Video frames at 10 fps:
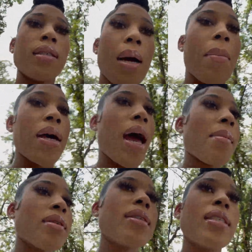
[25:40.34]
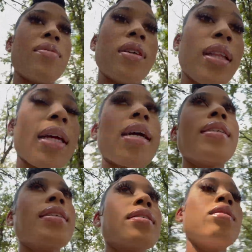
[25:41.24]
but I'm already feeling like I
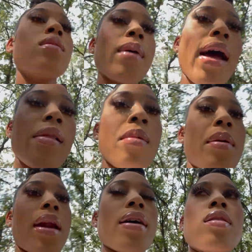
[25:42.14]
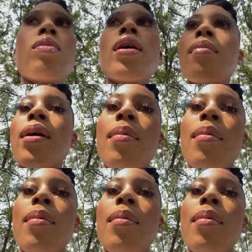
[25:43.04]
need to go to the bathroom, and I swear I'm not